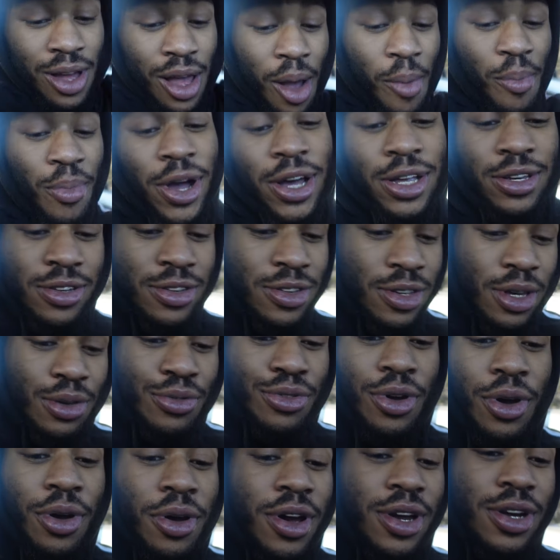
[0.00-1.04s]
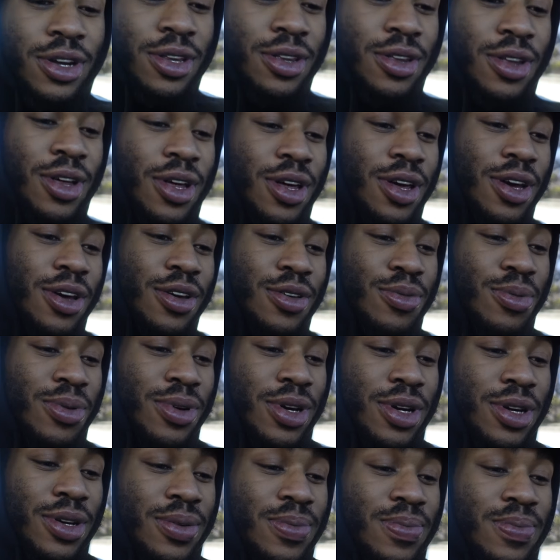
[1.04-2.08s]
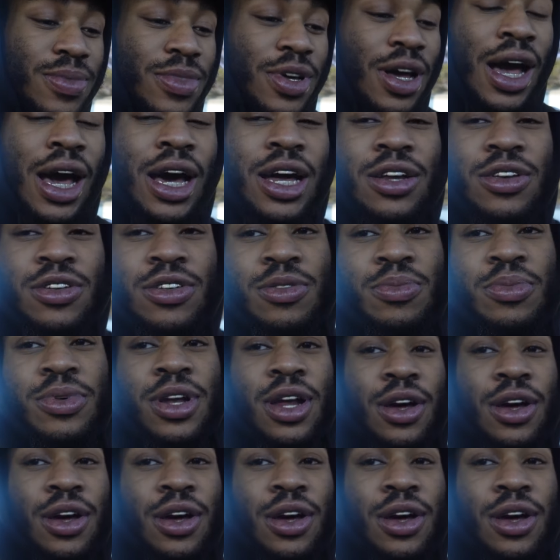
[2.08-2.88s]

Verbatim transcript: I might just give her anything, because what? I'd have just been